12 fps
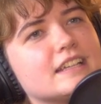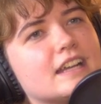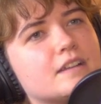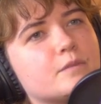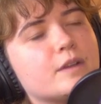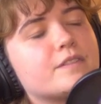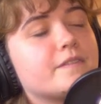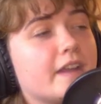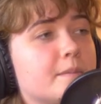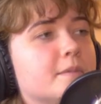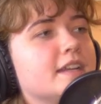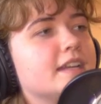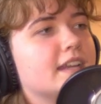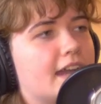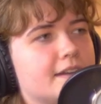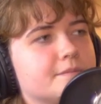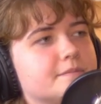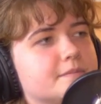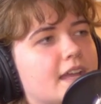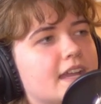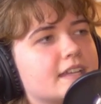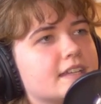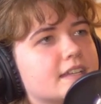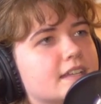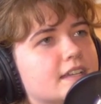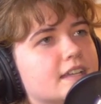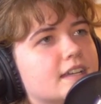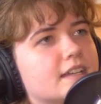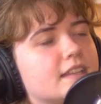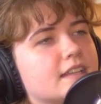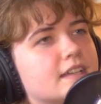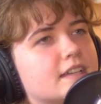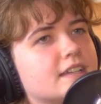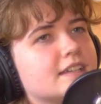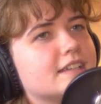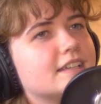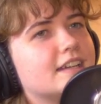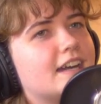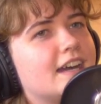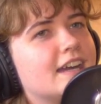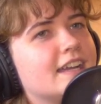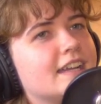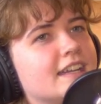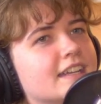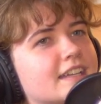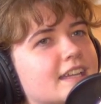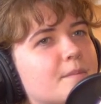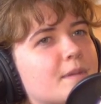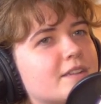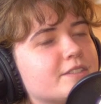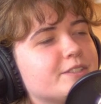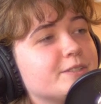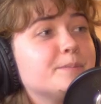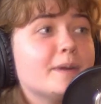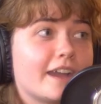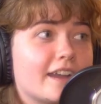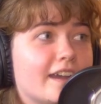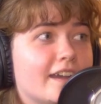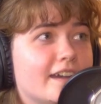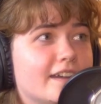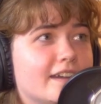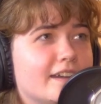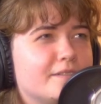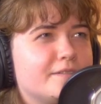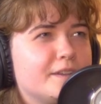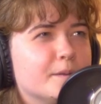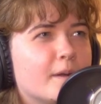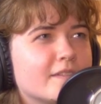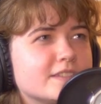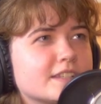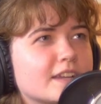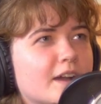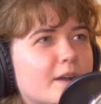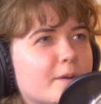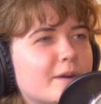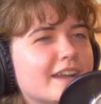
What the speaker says: With family, yeah. Like I came out to Becca a few months ago.